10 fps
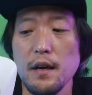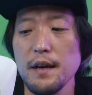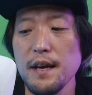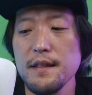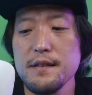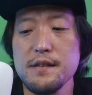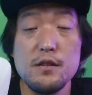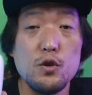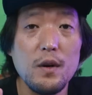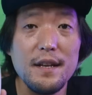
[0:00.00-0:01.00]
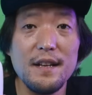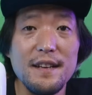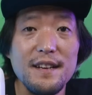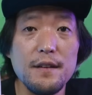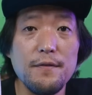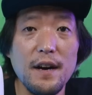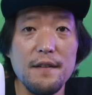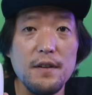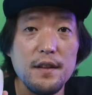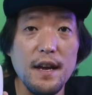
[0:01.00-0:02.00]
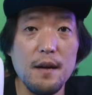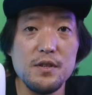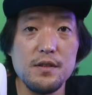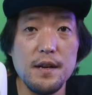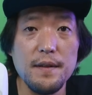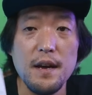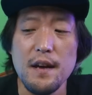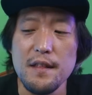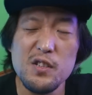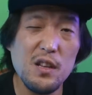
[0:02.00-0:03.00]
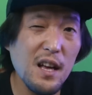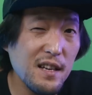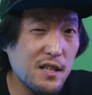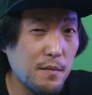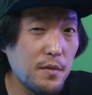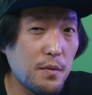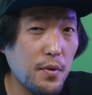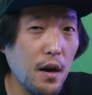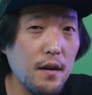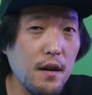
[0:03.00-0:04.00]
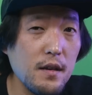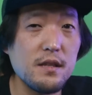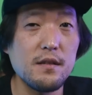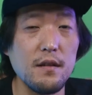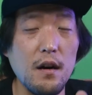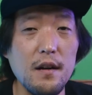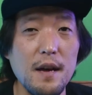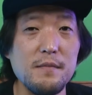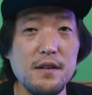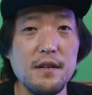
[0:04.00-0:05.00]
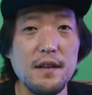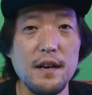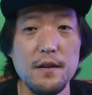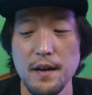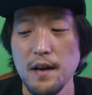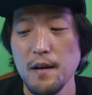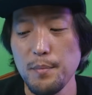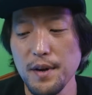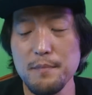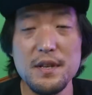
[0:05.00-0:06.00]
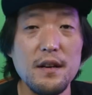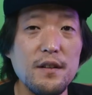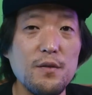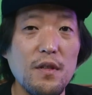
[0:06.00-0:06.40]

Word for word: Again, this is $29.95 on Amazon. There's a lot of similar products on Amazon now, But I'm telling you,